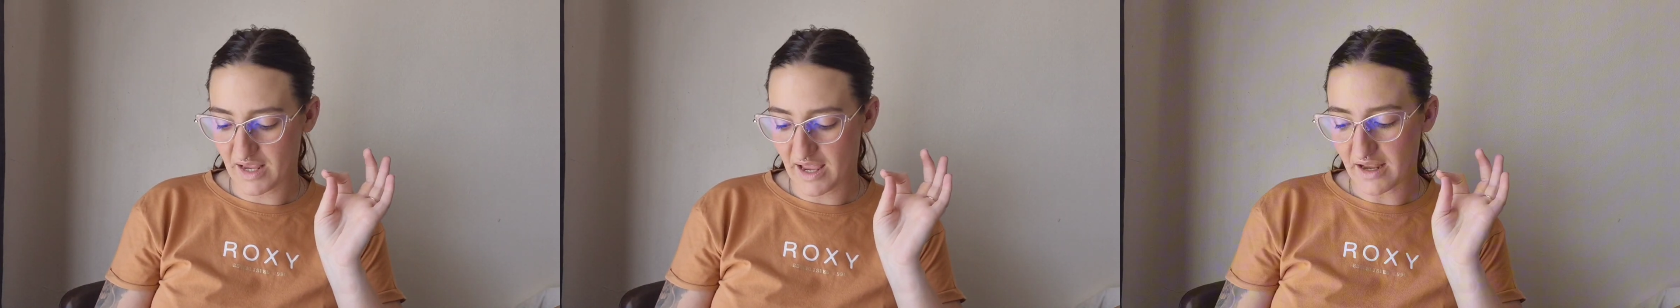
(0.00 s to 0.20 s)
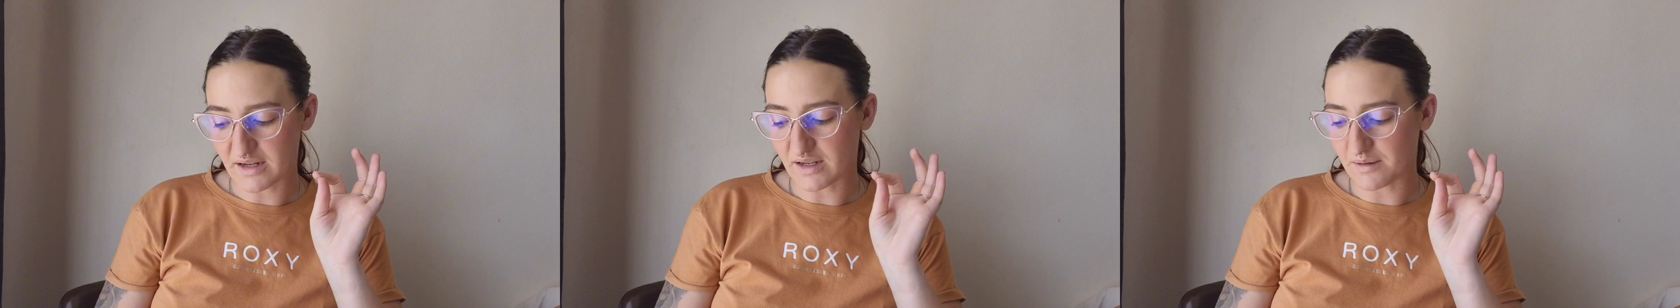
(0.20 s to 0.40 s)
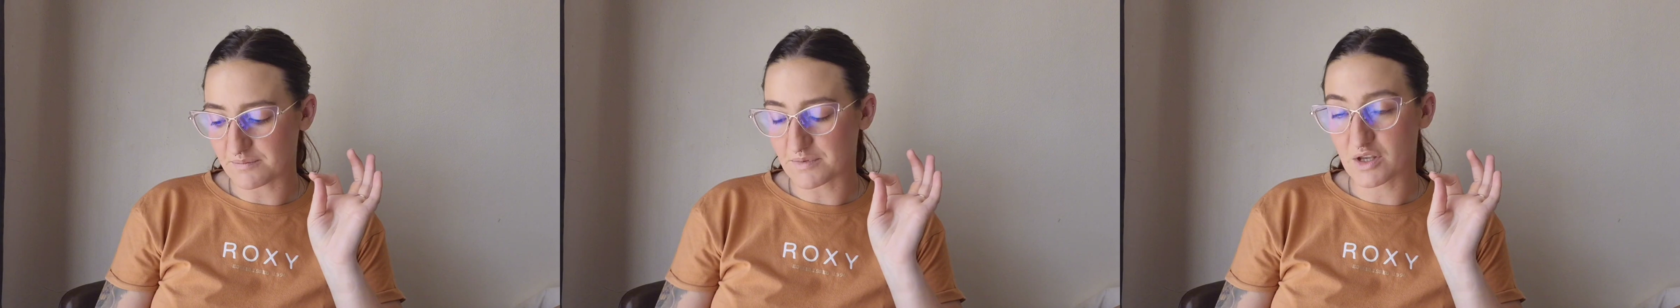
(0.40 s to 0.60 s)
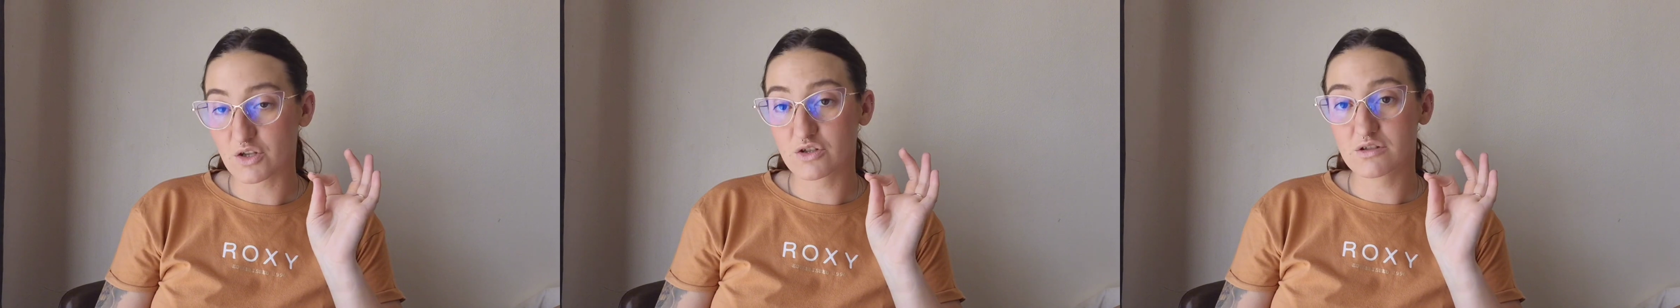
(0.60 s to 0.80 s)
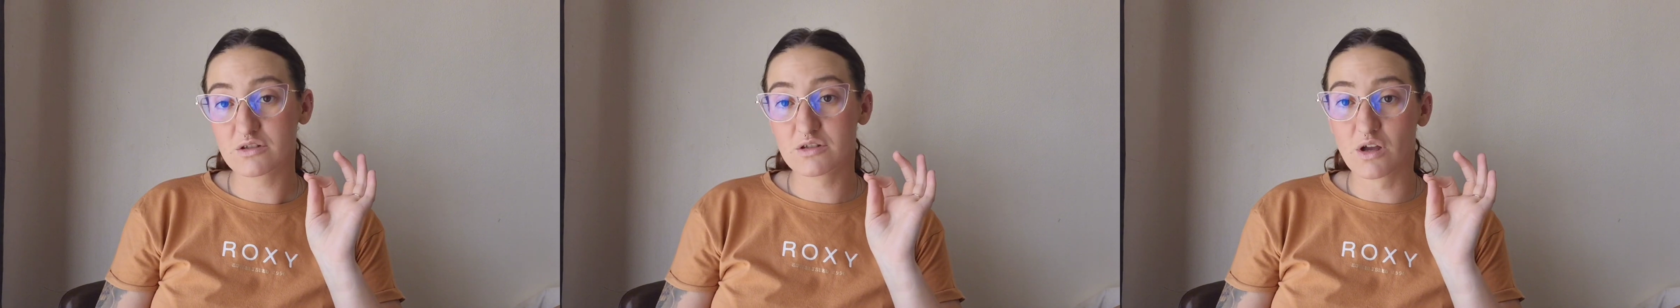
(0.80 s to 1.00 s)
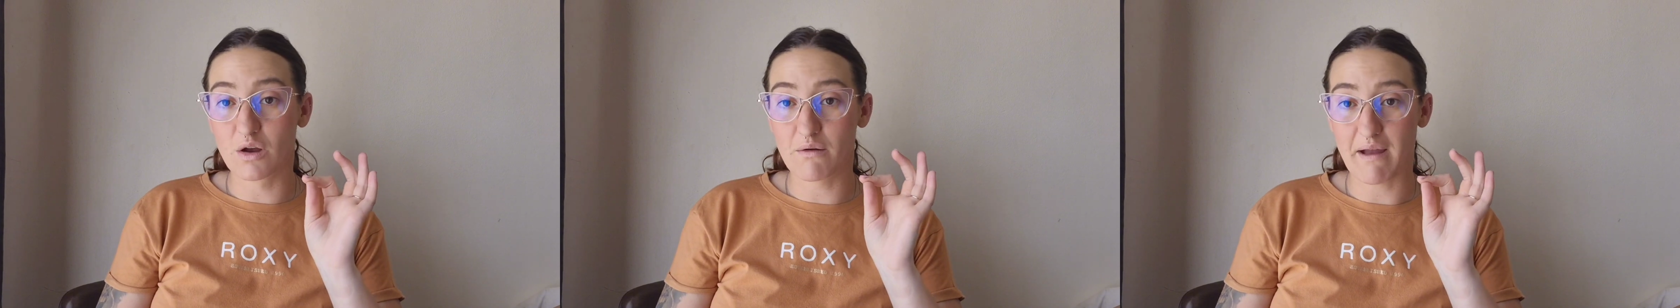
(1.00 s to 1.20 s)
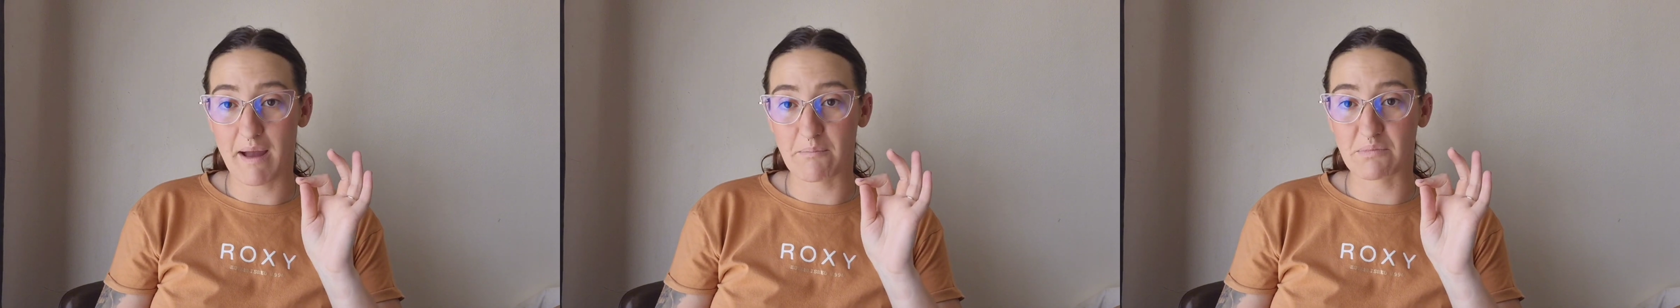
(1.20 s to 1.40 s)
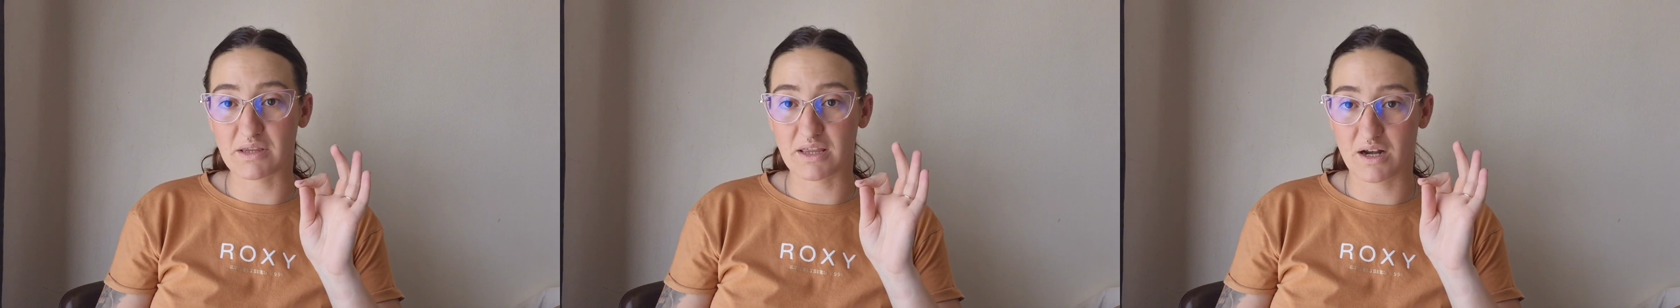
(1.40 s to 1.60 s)
and I'm so
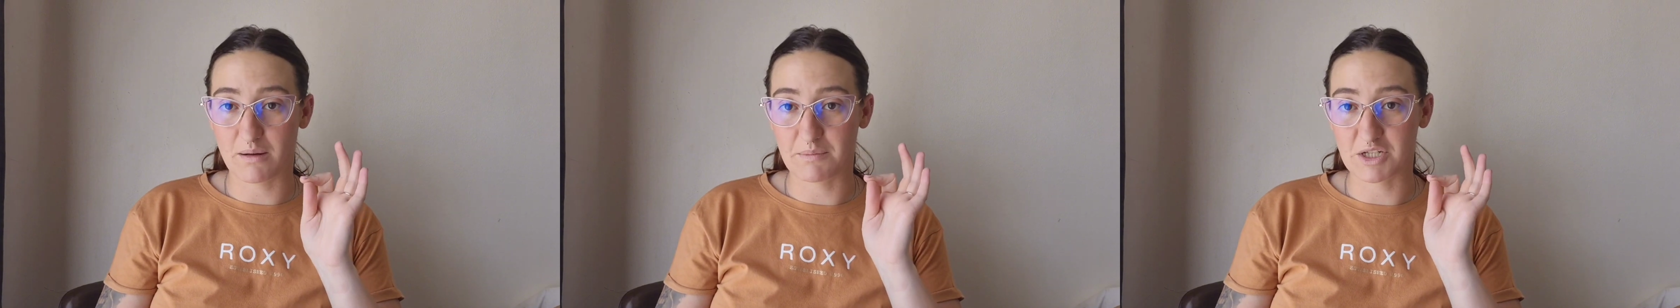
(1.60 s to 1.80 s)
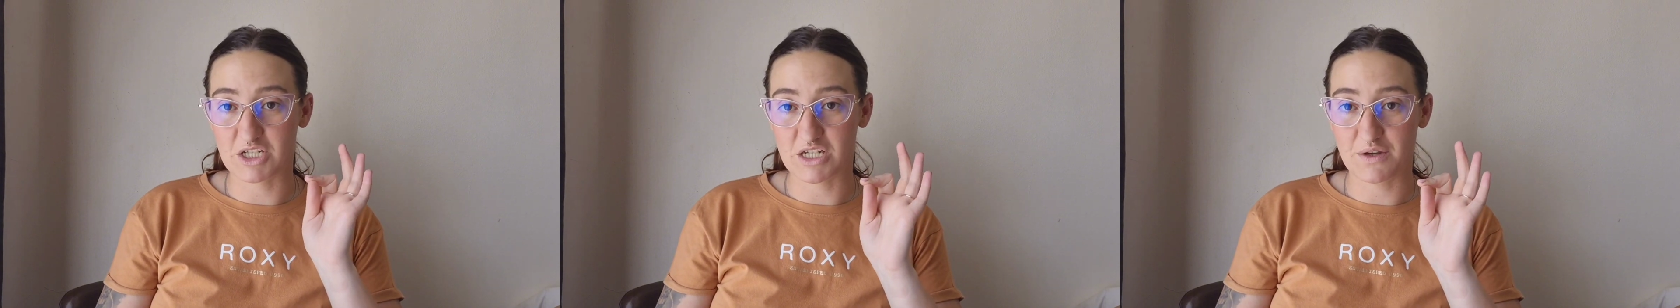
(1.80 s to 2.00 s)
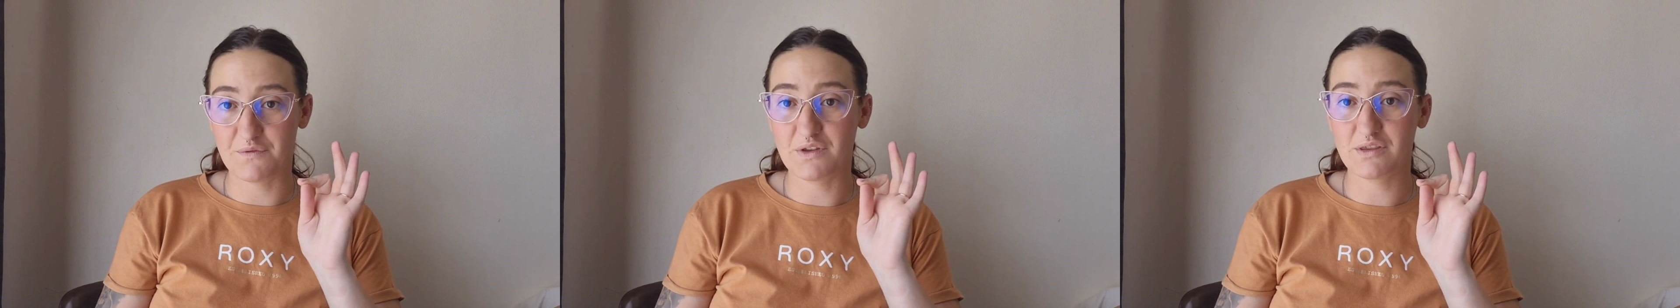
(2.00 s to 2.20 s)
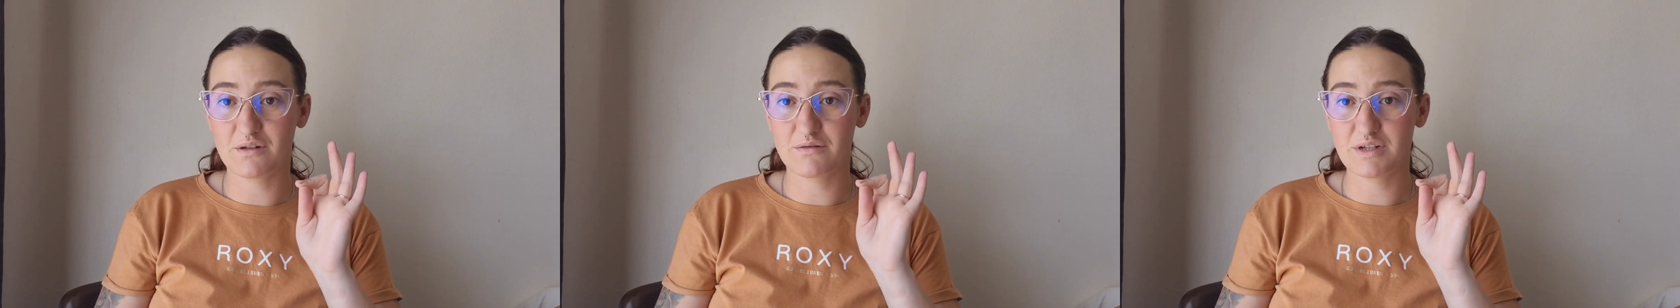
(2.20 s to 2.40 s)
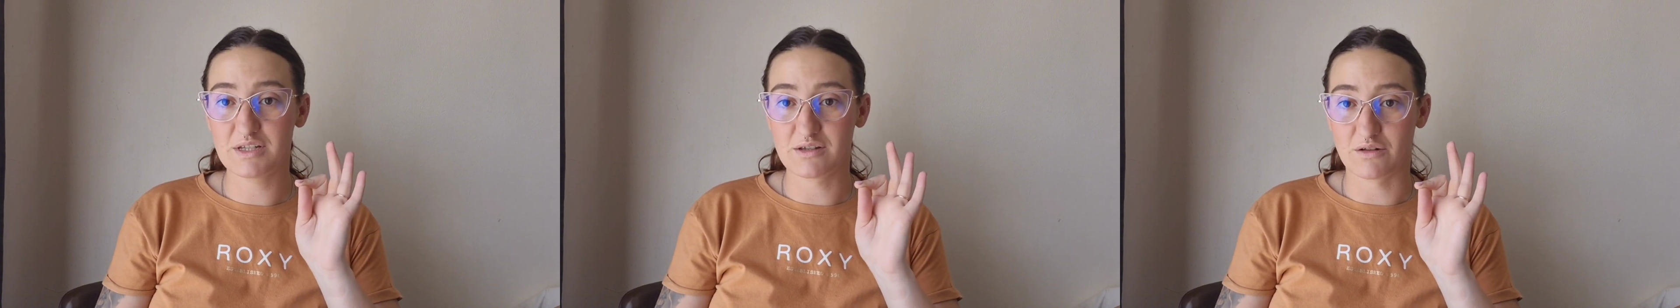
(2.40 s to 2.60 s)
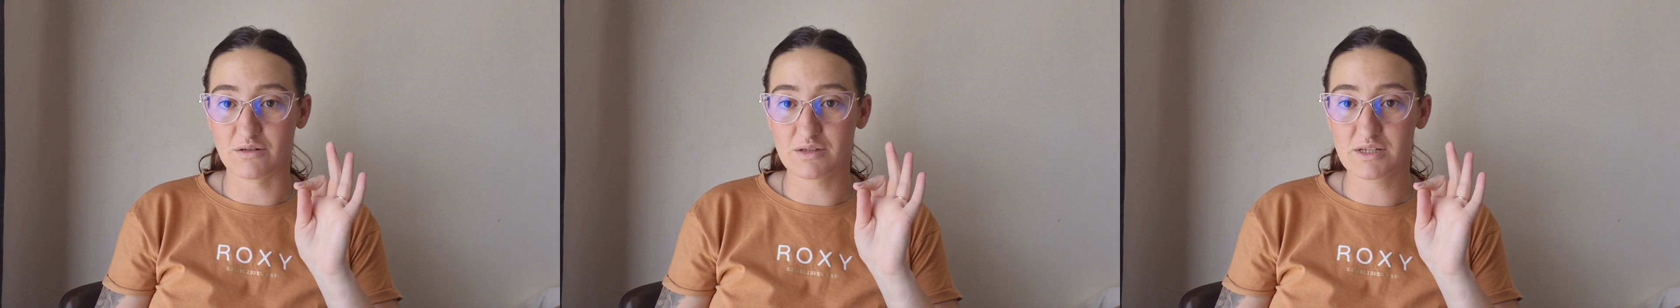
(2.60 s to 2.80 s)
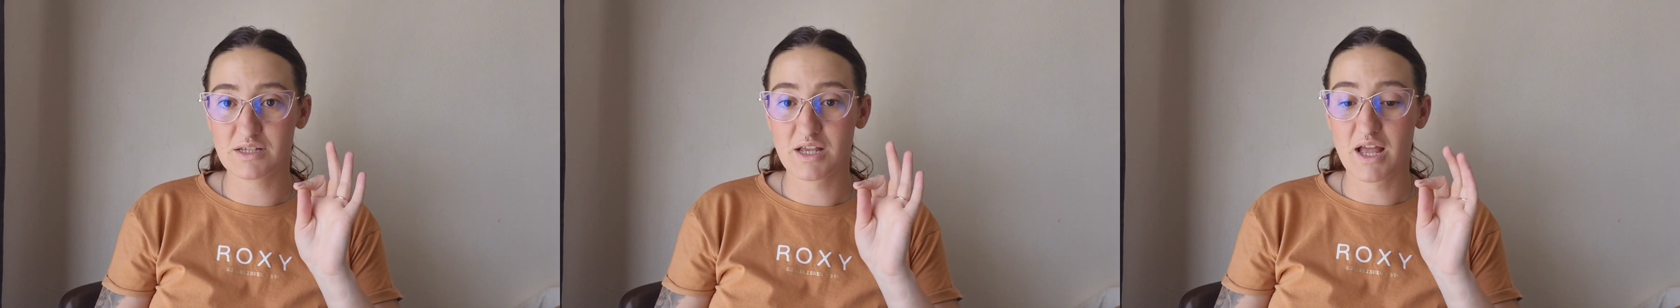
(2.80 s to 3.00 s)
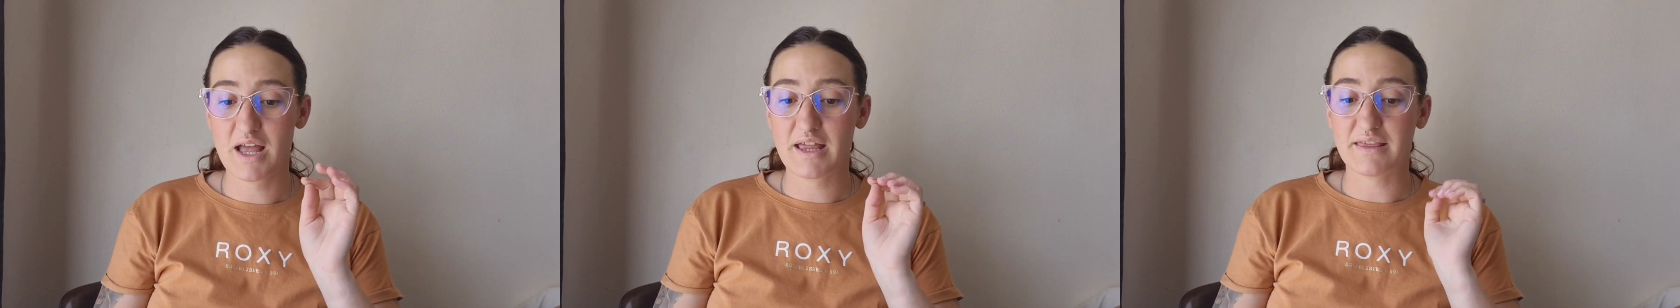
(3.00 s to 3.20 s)
happy that I'm achieving the results
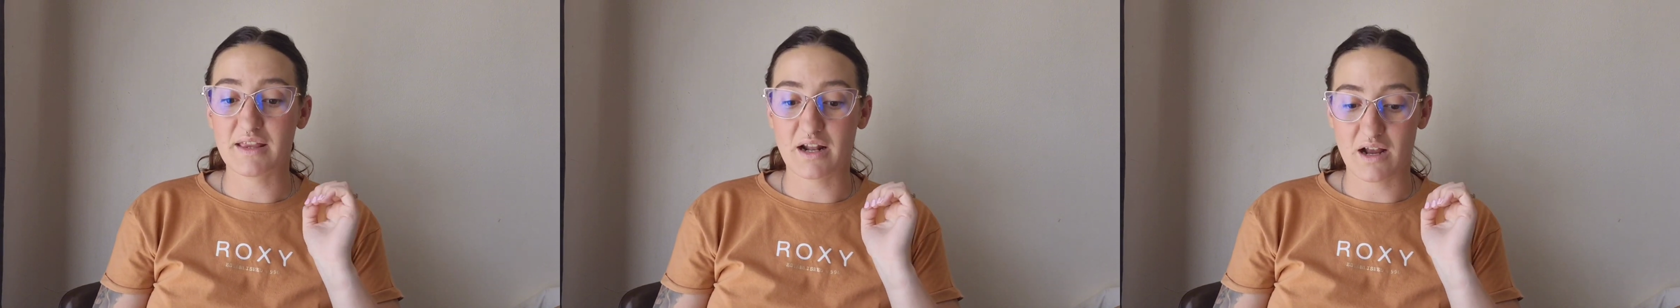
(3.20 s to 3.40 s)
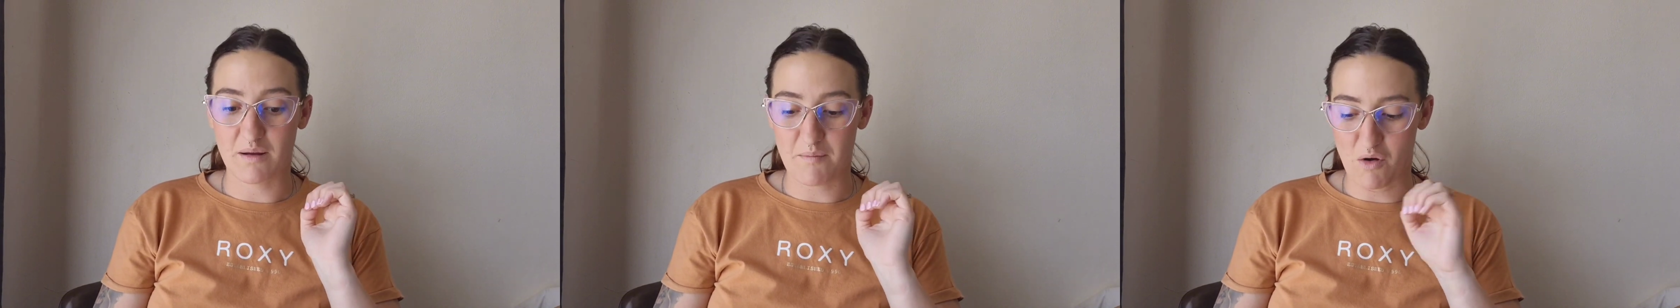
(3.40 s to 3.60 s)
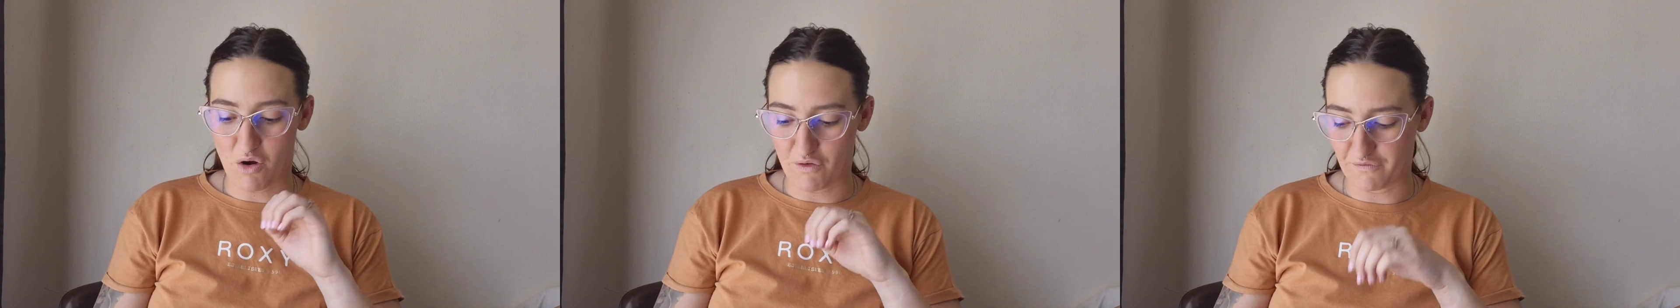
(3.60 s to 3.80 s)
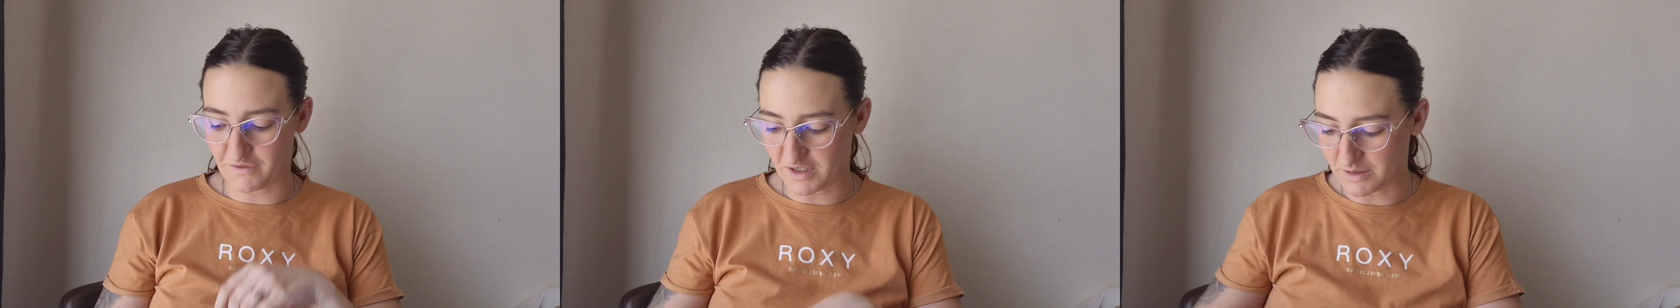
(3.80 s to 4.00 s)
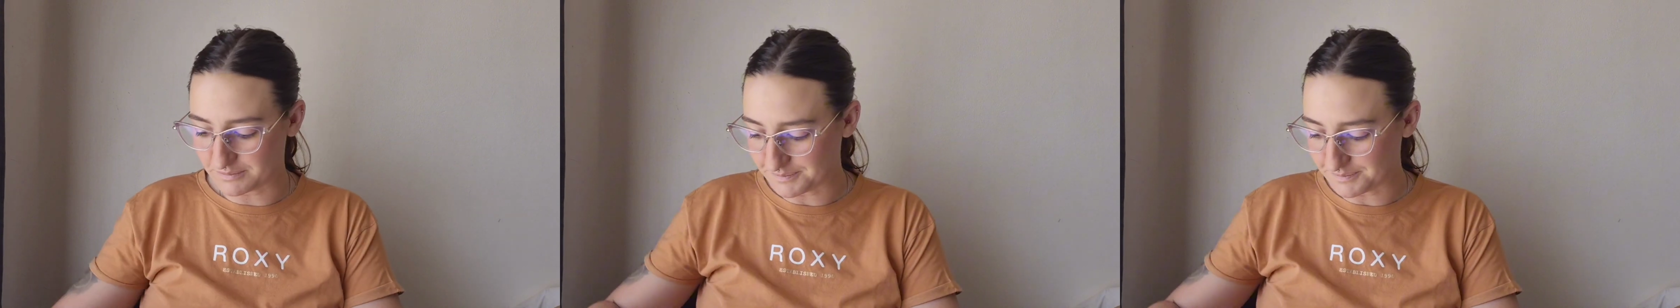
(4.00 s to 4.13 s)
that I'm after.